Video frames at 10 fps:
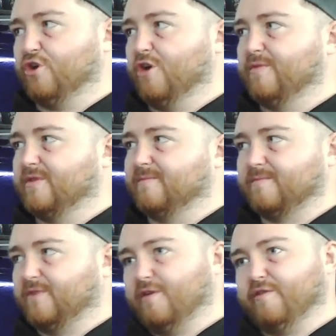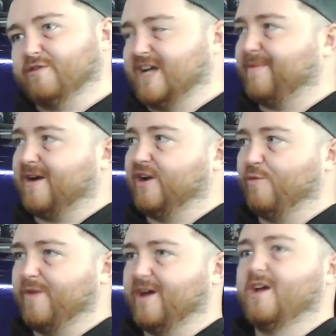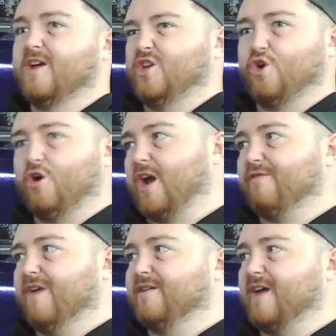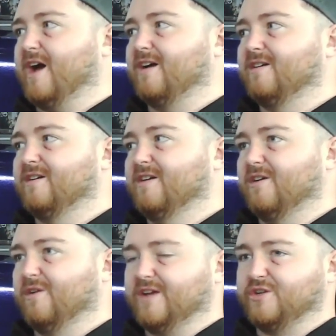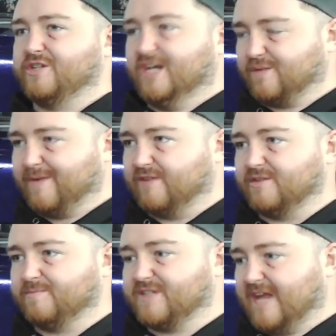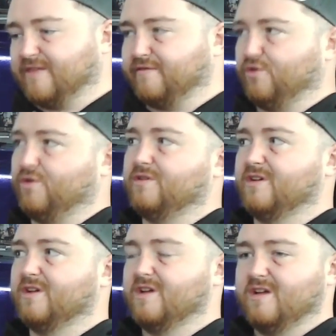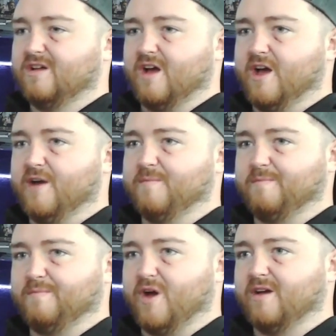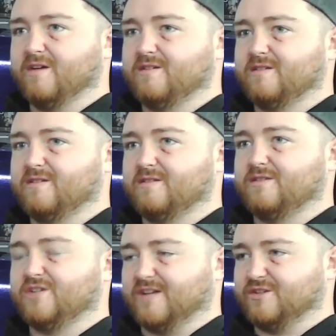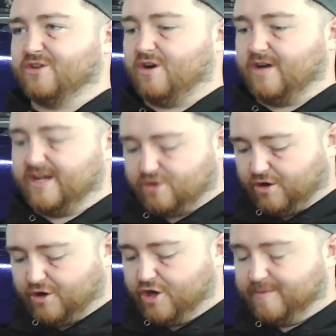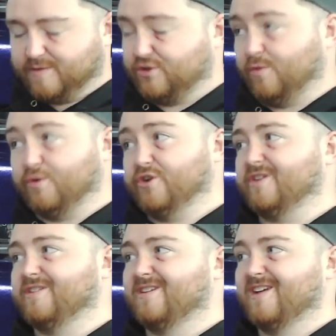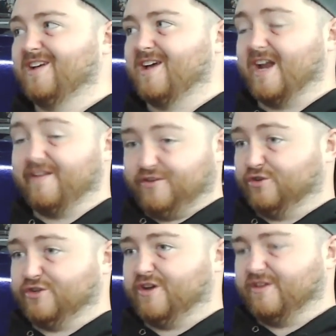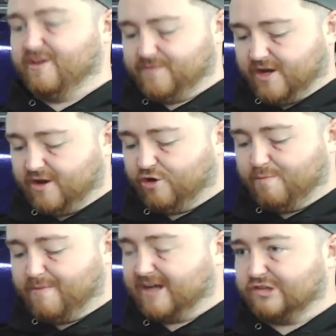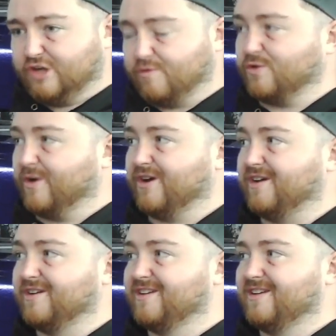curb and it throws their hip out a little bit, you can't get around to that unless you teach them how to scan the floor. But chances are it's not going to hurt them as much as it would have done. And if it does hurt them, they're going to come back so much quicker.